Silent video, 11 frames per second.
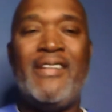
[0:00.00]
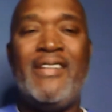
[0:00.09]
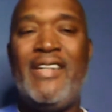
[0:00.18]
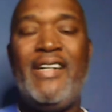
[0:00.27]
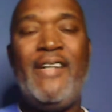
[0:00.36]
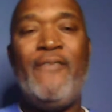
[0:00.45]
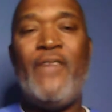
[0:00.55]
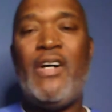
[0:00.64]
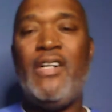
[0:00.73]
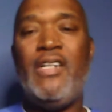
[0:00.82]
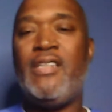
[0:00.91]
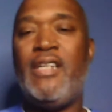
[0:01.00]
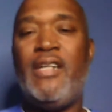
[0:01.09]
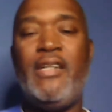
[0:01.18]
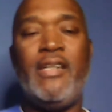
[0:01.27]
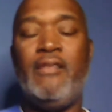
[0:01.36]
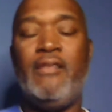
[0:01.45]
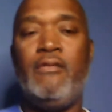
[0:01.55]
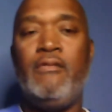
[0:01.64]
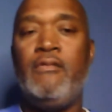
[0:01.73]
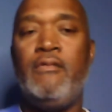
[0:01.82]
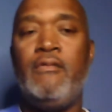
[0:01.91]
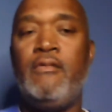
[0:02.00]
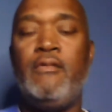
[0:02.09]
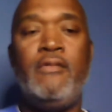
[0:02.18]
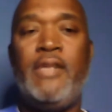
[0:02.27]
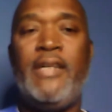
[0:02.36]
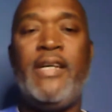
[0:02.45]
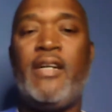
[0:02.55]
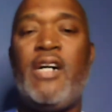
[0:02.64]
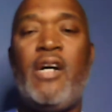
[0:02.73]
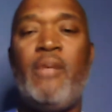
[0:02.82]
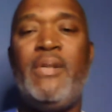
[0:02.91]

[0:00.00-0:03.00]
Yeah, they follow anything and they get caught up